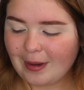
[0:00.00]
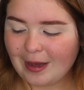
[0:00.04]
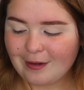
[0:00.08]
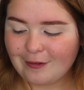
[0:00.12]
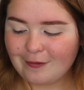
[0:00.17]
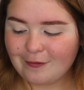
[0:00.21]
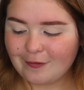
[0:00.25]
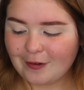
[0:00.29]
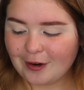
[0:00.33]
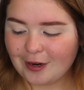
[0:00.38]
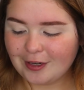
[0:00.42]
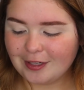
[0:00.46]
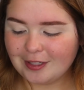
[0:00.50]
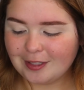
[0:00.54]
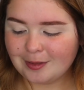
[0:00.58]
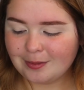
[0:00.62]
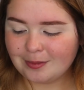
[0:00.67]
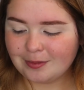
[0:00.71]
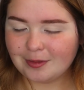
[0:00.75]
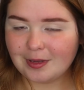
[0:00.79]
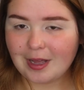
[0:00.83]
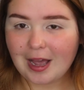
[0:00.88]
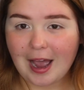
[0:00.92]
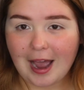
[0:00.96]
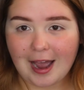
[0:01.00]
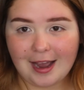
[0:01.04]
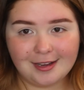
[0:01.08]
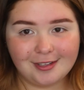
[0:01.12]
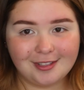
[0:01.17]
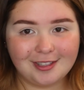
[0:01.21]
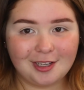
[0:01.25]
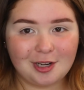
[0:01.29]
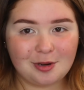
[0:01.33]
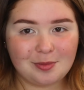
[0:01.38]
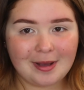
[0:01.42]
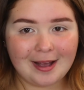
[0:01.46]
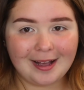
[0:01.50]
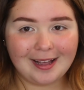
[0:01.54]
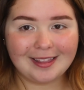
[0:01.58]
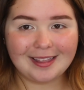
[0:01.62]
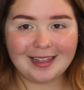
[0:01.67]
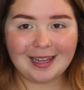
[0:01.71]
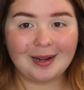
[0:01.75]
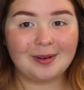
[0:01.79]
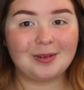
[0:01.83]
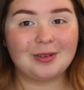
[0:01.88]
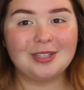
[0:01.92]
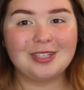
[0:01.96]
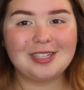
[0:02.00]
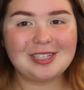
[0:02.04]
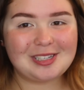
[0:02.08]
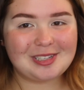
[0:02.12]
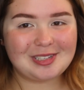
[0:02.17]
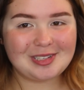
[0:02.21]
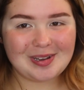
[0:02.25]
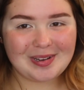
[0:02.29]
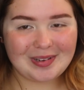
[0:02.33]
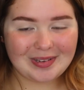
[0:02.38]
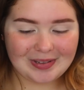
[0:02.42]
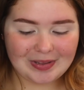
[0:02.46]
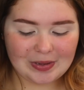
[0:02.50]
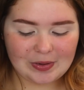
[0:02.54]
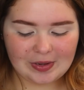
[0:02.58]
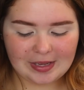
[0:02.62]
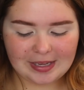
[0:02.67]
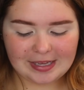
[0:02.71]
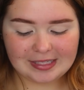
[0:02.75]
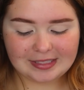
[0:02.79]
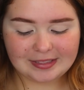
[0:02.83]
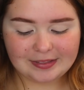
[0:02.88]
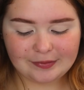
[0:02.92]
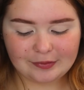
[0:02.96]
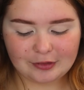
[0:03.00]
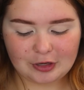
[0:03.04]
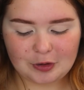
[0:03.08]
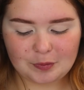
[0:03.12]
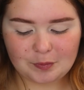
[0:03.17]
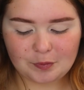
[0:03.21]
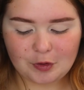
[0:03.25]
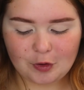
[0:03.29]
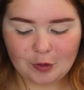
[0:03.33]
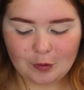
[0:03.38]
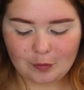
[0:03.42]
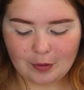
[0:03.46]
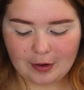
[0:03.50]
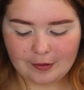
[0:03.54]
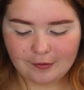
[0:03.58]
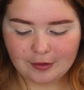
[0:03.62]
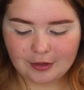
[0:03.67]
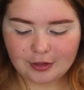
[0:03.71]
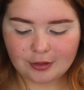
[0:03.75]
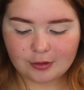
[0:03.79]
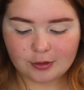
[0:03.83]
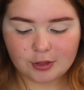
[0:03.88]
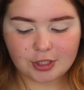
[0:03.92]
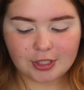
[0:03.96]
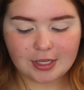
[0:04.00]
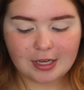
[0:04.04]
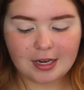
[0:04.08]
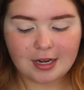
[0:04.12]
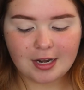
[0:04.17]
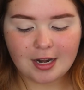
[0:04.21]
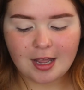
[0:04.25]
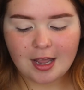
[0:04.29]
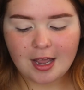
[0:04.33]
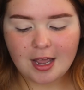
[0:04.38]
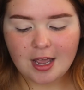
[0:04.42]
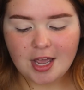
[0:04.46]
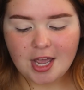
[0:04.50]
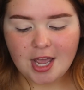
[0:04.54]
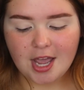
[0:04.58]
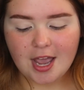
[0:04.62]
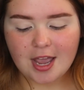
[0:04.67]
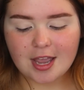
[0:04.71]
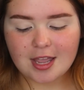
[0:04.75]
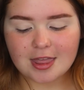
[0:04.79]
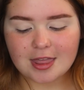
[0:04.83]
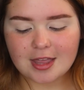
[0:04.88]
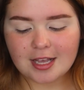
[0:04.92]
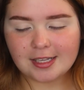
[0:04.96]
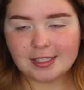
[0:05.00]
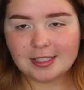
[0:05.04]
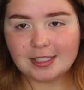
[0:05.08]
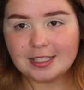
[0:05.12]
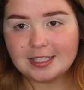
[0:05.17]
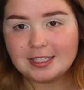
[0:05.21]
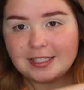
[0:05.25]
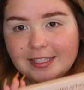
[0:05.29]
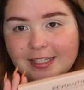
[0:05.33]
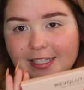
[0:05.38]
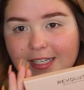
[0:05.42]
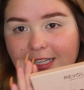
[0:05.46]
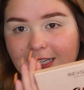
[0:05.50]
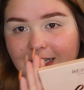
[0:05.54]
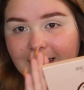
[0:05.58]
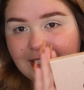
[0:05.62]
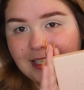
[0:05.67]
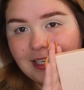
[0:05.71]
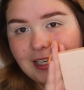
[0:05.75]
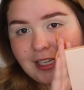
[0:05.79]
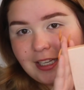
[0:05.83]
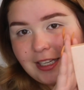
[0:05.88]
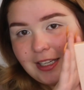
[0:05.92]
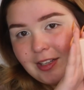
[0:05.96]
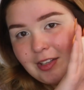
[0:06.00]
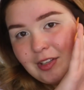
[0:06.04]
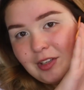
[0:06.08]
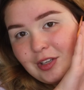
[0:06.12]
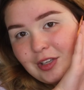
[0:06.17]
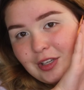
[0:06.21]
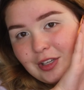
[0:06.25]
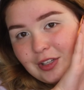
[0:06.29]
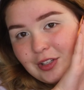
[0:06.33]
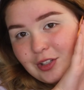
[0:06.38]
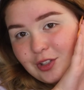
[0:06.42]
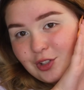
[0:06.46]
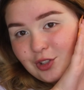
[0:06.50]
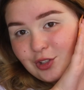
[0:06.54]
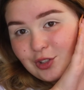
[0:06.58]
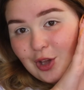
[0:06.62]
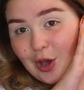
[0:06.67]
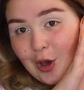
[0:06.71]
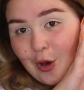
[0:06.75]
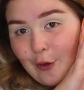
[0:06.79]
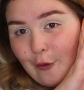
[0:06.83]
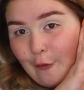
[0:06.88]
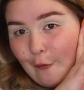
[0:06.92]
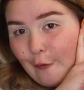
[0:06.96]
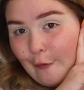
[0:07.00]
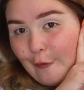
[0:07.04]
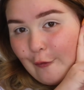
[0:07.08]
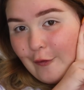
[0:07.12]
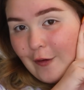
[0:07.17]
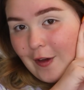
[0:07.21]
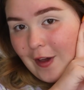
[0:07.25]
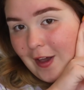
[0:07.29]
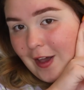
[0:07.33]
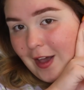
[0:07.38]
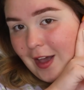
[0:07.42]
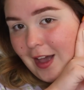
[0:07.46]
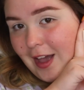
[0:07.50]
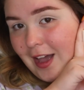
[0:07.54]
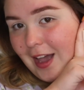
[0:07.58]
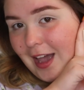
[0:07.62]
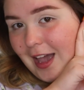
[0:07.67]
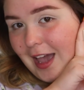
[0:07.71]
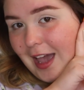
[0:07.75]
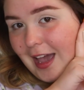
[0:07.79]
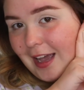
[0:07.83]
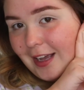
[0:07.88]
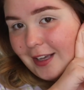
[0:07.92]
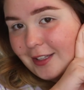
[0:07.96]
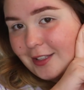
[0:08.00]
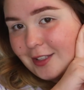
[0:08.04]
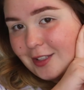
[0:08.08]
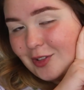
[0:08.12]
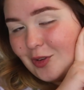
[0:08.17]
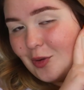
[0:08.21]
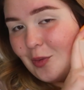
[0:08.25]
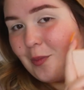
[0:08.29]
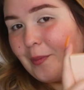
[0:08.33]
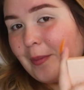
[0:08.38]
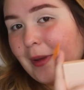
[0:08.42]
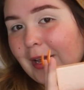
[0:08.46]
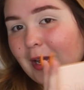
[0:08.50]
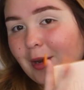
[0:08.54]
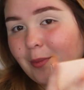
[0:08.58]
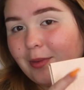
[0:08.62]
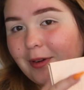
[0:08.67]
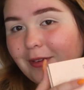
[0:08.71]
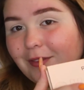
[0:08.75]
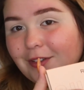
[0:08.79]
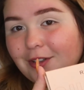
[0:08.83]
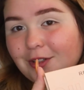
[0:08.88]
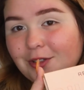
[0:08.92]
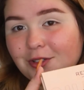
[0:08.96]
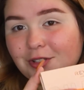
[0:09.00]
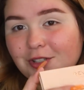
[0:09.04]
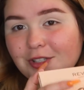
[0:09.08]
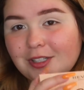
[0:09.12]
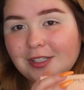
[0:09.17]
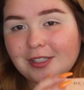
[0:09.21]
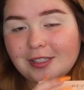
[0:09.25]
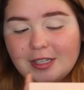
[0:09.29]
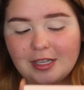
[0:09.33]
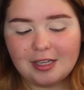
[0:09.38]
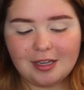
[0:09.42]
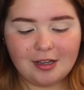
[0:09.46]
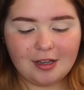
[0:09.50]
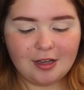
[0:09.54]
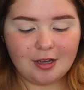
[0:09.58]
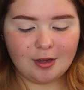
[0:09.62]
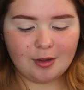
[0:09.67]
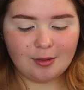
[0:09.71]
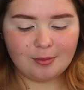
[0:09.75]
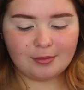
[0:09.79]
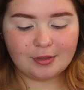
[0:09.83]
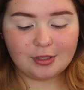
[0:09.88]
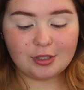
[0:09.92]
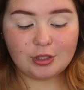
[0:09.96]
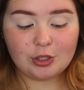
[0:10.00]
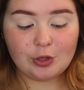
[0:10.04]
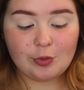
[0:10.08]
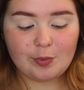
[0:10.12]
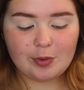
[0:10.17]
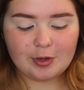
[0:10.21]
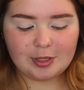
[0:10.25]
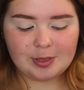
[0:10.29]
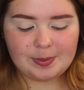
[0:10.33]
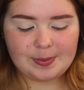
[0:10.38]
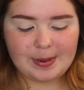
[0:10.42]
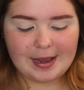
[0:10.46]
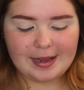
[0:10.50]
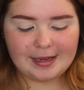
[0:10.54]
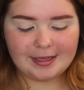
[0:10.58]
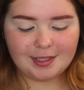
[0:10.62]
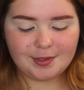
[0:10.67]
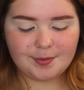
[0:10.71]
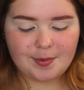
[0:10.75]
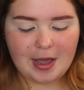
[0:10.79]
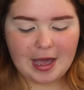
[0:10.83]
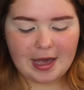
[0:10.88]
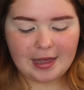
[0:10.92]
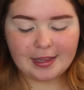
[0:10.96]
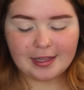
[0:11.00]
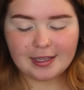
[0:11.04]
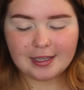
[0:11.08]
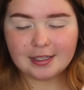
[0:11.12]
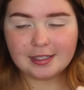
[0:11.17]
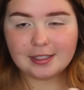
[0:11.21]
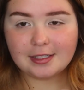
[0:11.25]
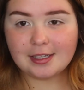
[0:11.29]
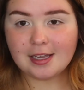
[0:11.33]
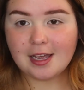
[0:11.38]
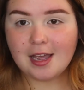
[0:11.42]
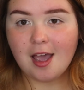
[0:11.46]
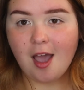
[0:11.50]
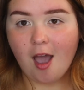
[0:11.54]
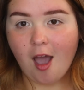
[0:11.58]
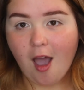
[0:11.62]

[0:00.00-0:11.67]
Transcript: my first eyeshadow palette that I want to show you is from Revolution, and this is the Soph X Makeup Revolution um, Super Spice palette.